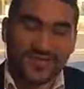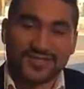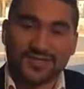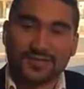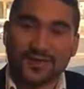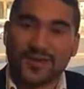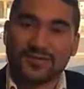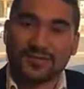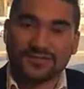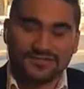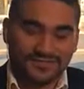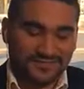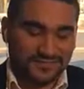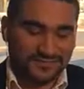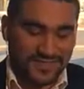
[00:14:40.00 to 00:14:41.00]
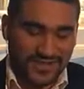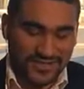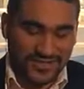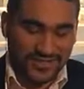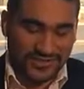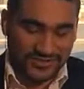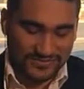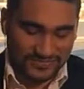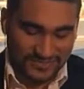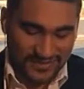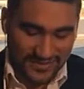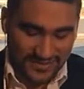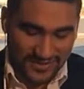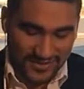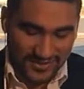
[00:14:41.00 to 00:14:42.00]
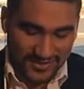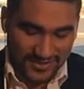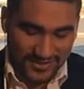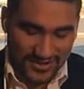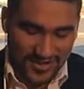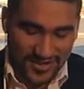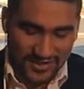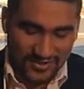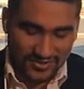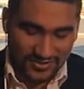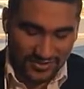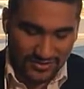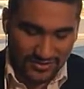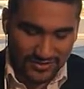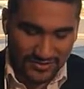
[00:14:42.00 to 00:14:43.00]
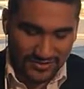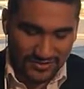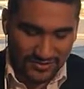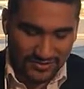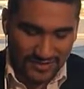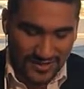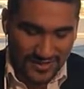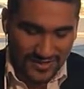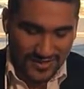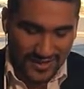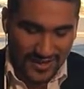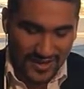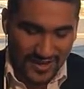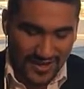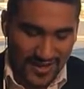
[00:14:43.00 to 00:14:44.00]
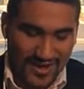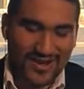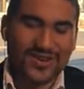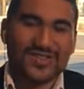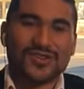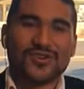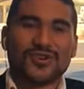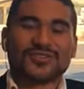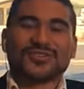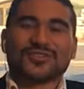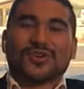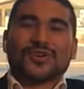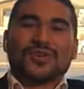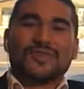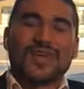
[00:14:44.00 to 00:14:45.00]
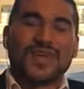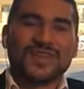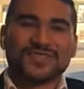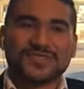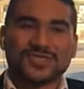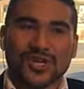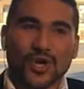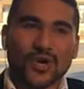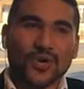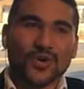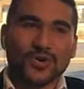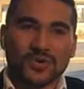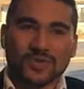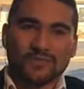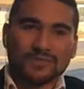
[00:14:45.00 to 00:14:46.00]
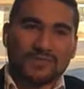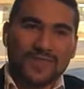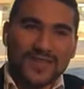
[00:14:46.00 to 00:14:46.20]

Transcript: incredible. That's awesome. So so and your story, man, is so,